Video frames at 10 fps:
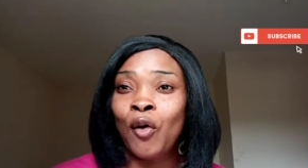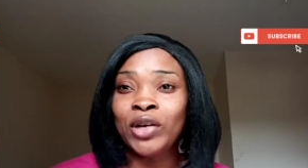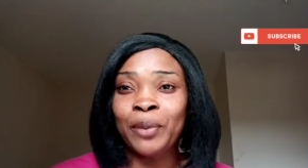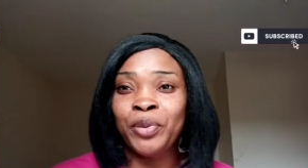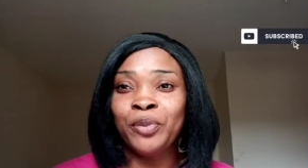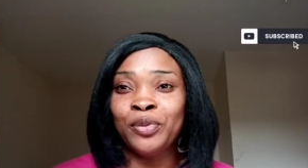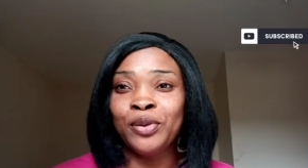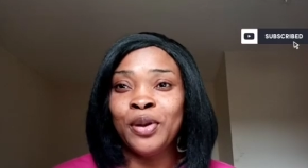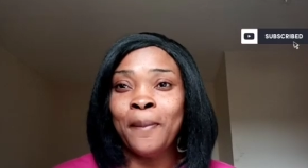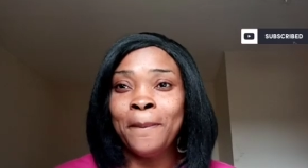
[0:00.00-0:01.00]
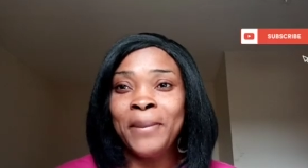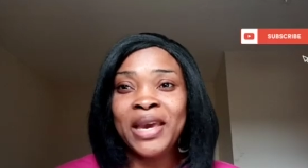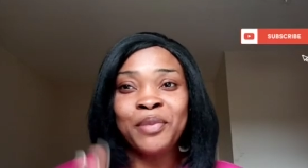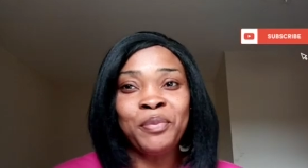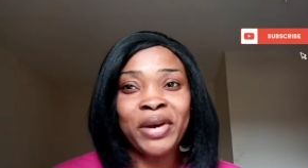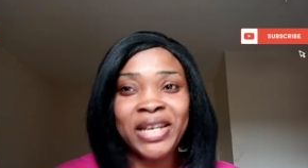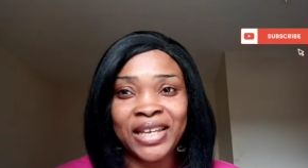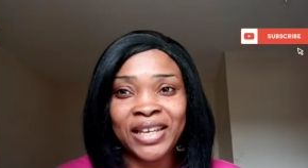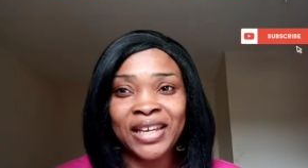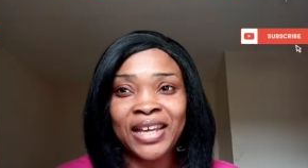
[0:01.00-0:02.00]
other people make
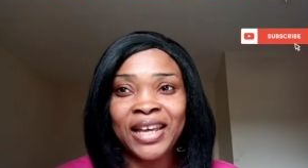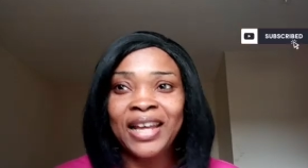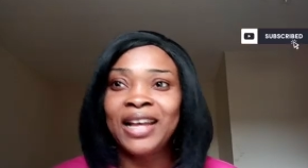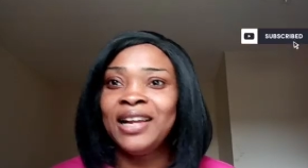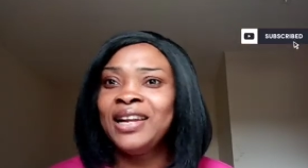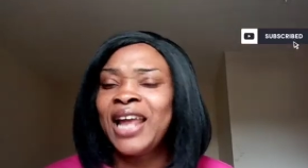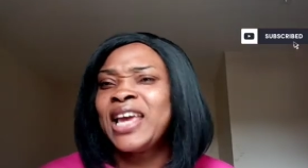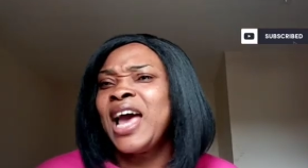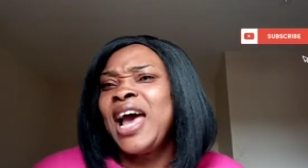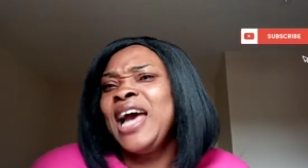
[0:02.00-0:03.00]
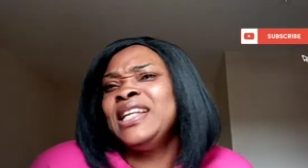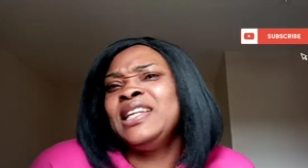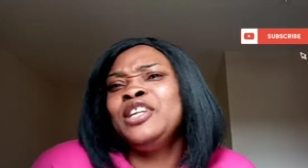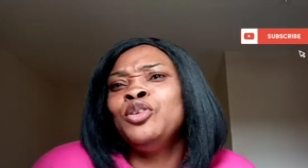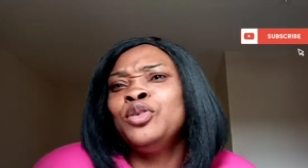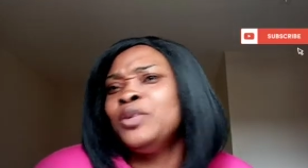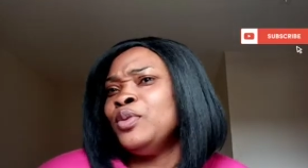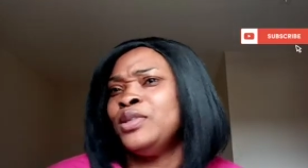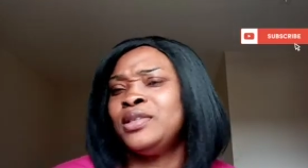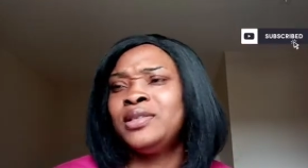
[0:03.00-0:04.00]
money like I didn't know there
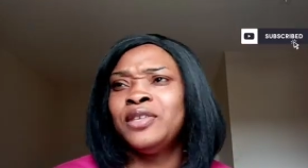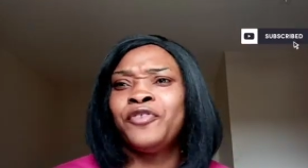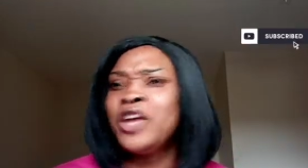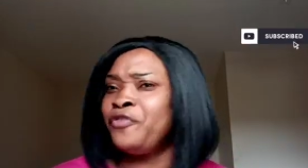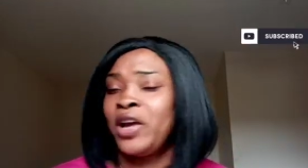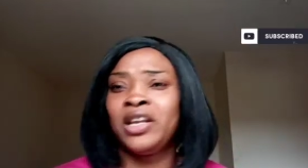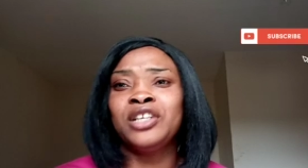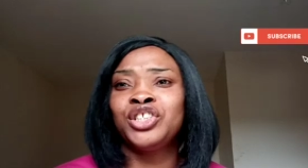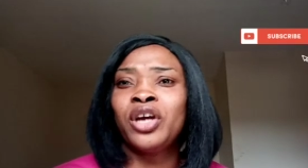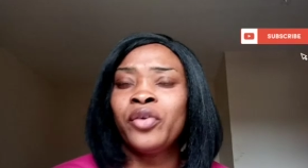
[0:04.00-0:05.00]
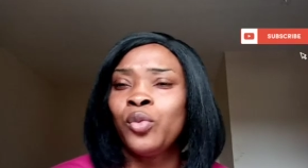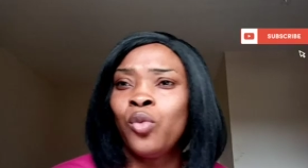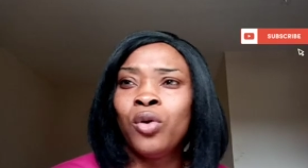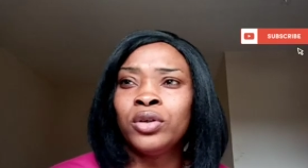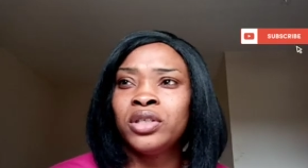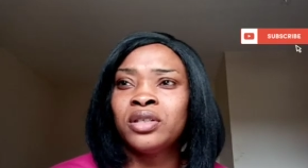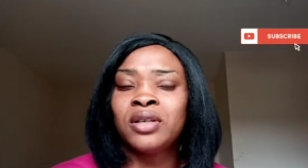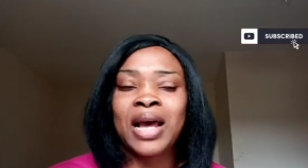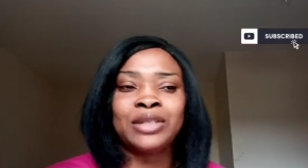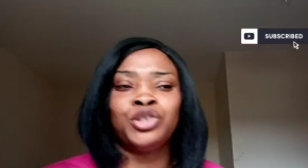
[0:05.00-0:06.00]
was a financial reward
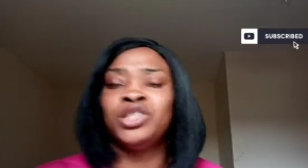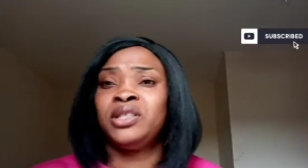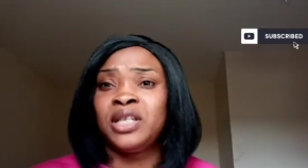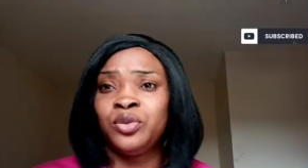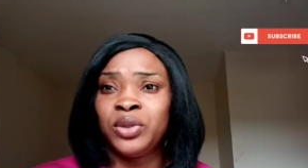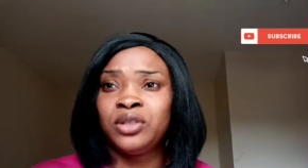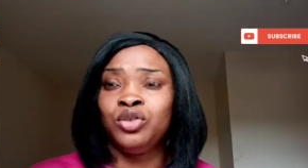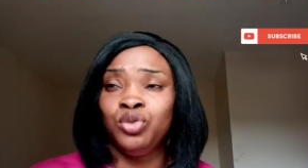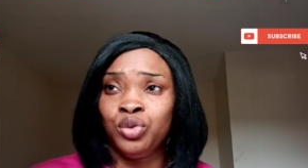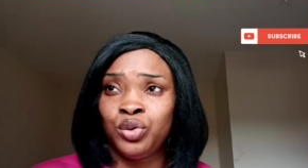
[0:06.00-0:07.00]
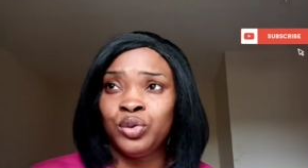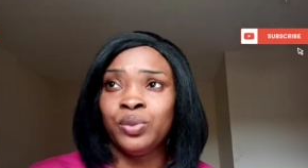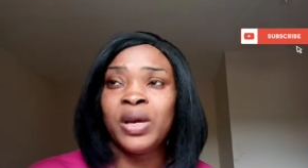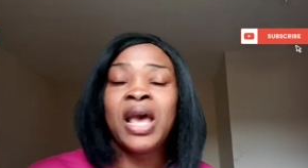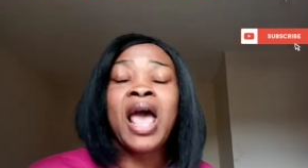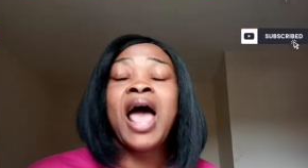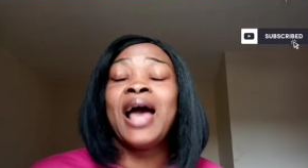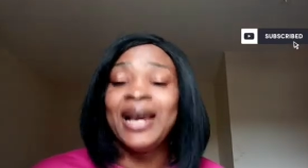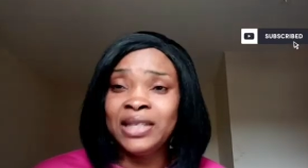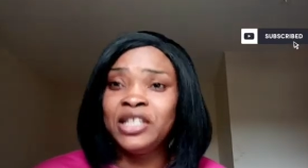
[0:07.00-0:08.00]
associated with YouTube.
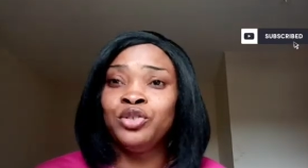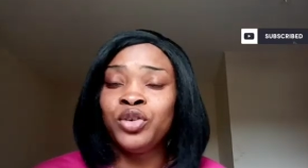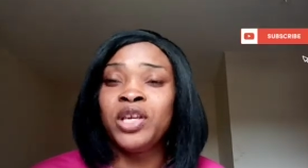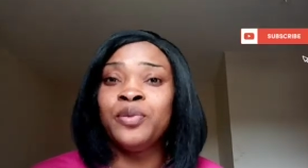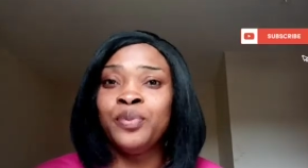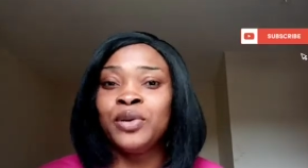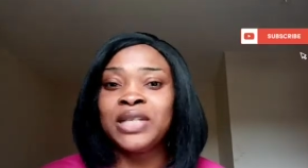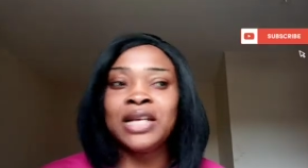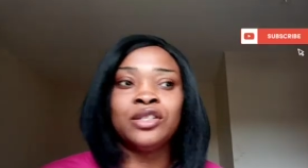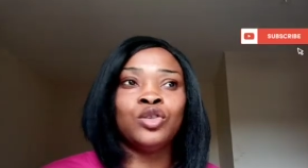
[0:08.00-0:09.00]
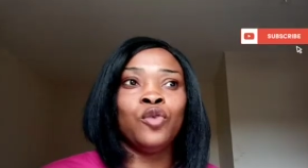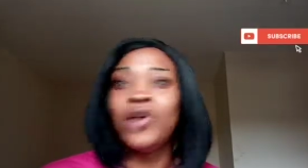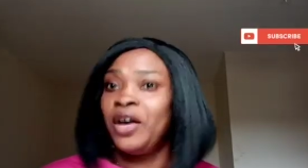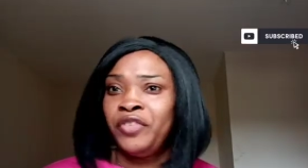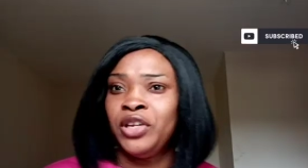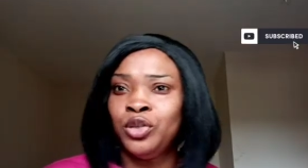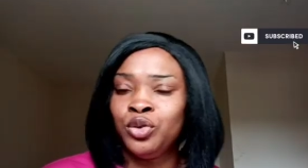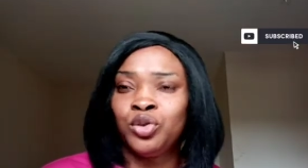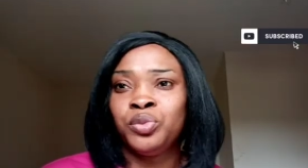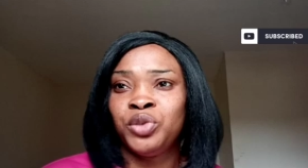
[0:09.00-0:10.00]
I didn't know the importance of having a
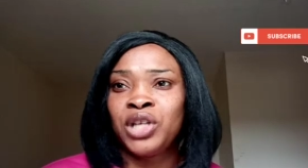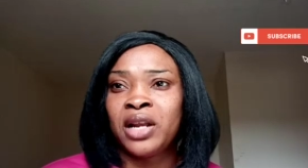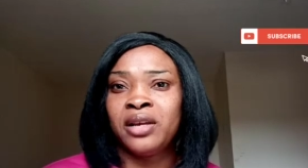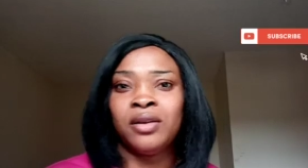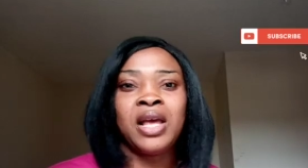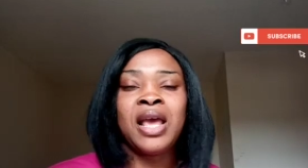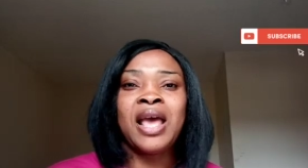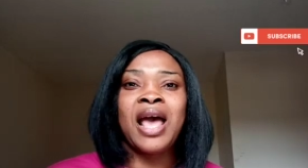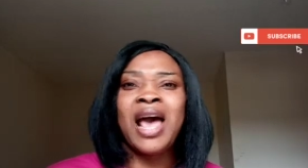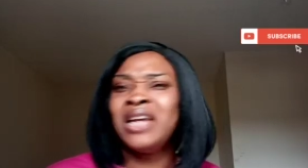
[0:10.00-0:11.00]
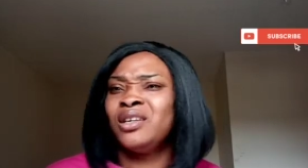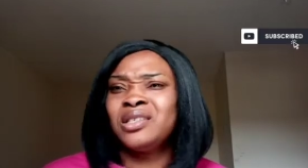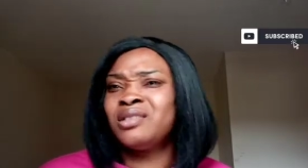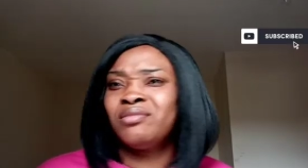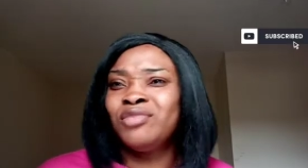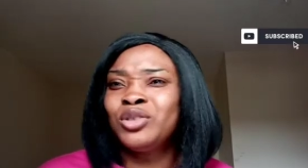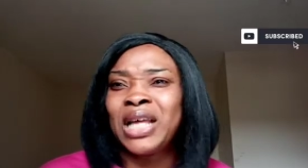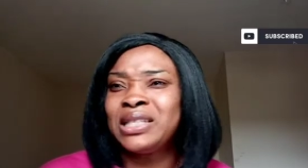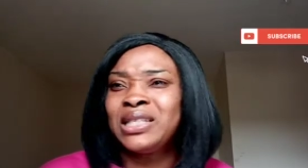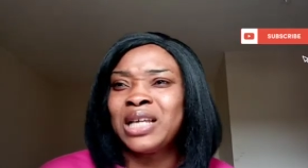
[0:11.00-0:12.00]
YouTube channel. I just looked
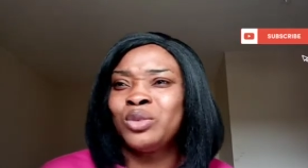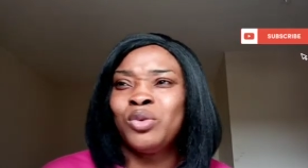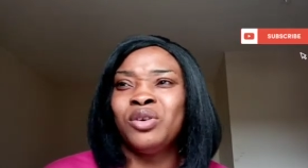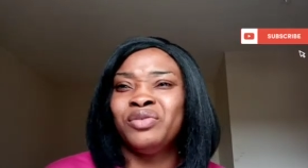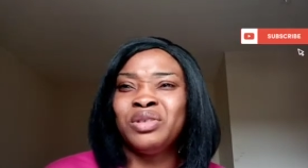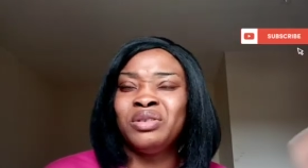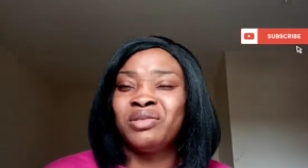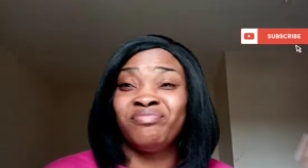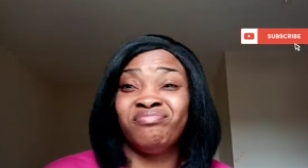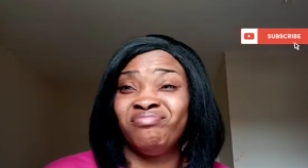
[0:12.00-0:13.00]
at it as one of those